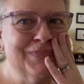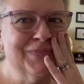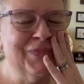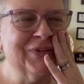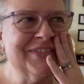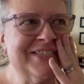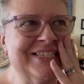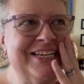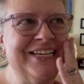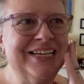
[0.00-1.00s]
we'll
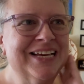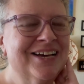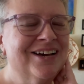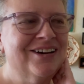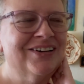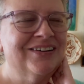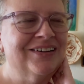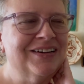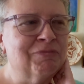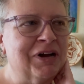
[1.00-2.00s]
see.
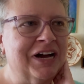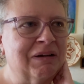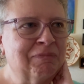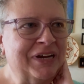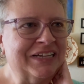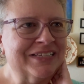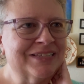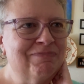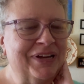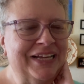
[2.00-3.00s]
I'm a hot mess,
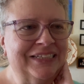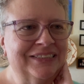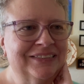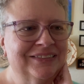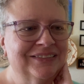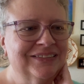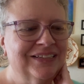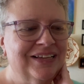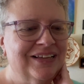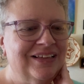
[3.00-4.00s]
but
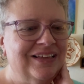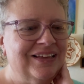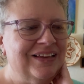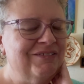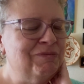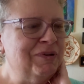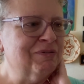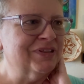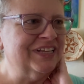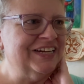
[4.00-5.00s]
it would be
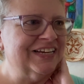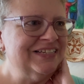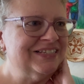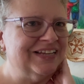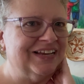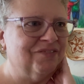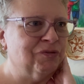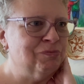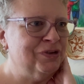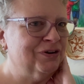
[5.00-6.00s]
really nice to have a
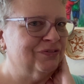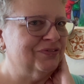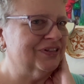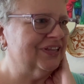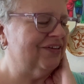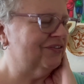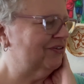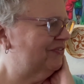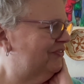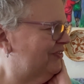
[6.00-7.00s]
beautiful leather
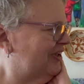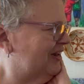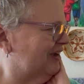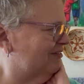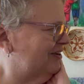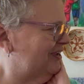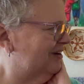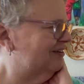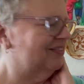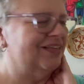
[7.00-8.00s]
set out
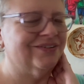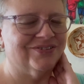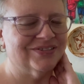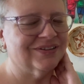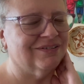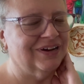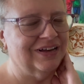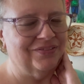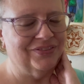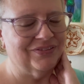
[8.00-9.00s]
here. Leather's so
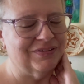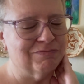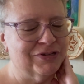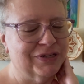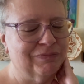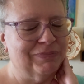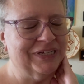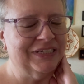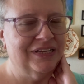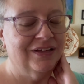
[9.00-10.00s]
hot in the summer though,
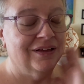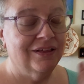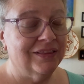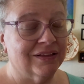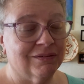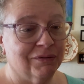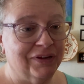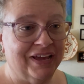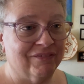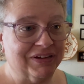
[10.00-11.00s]
but that's what we
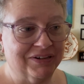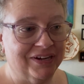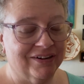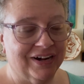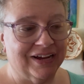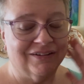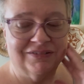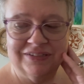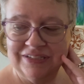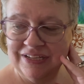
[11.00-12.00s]
have out here now.
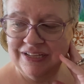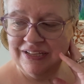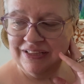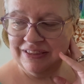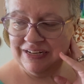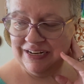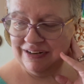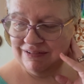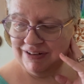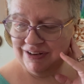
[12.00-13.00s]
And then I
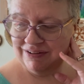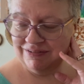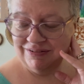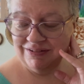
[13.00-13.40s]
don't know